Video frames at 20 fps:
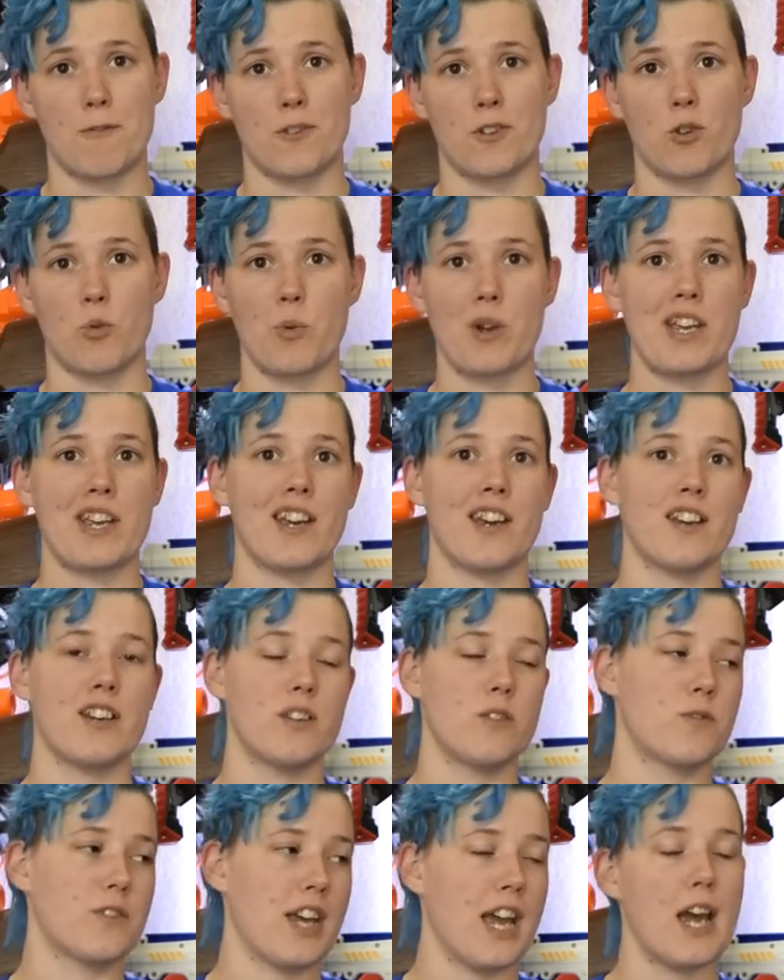for a
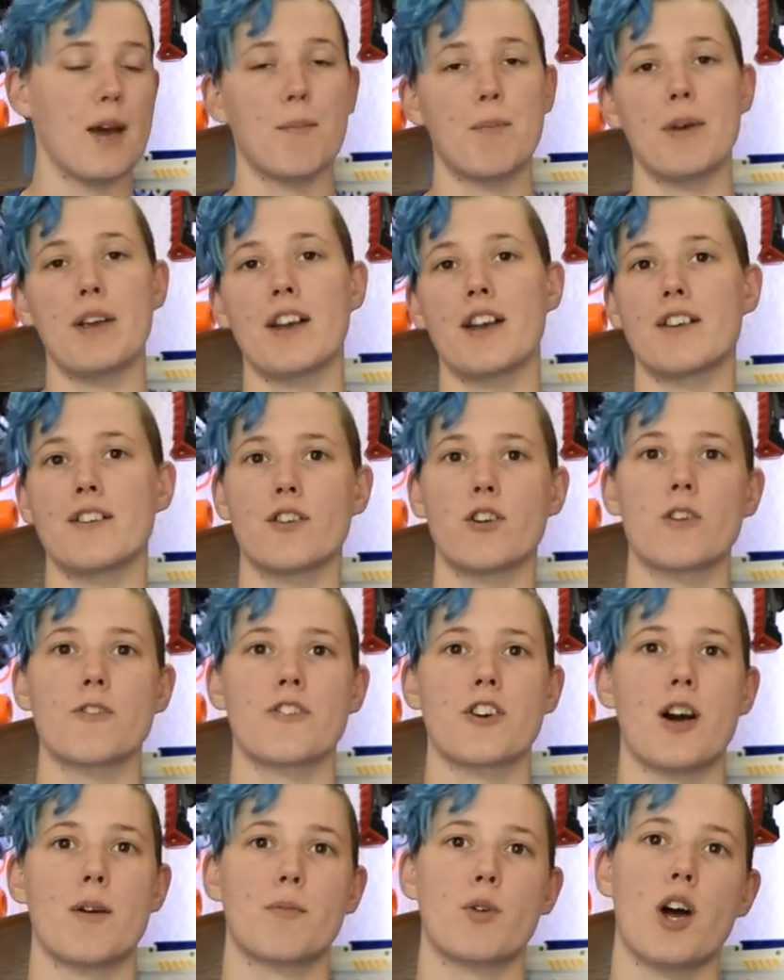weekend of camping and
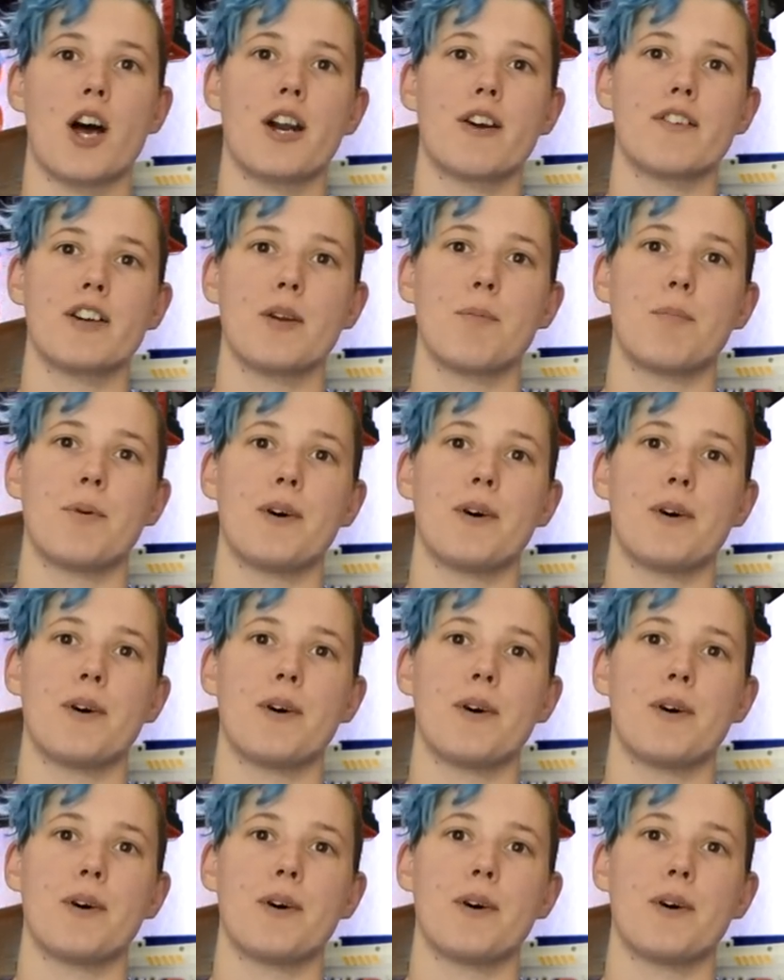Nerf camaraderie,